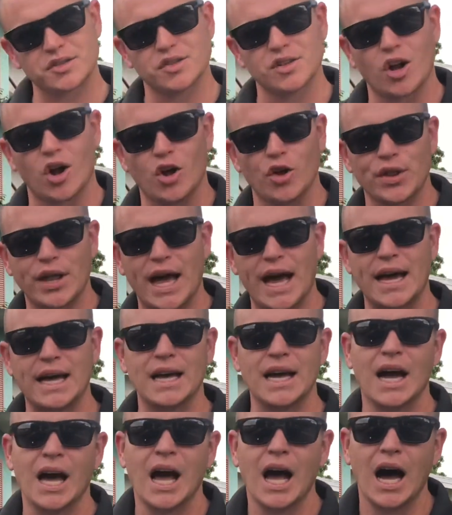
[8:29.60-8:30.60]
and all that.
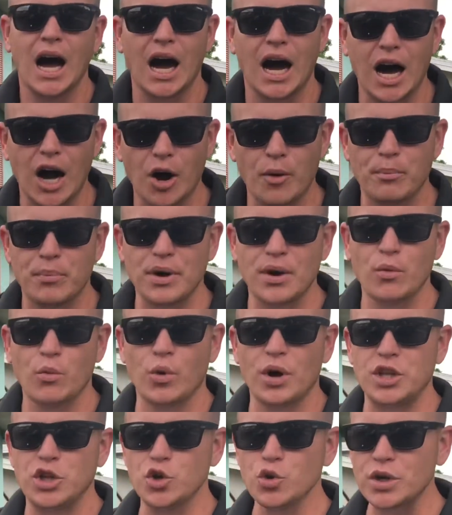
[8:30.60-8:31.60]
But
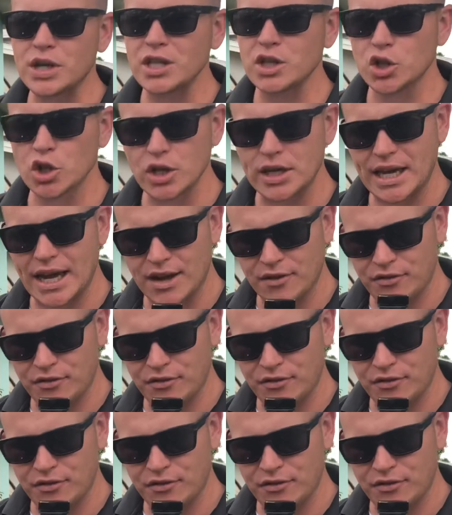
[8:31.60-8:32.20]
what you can look at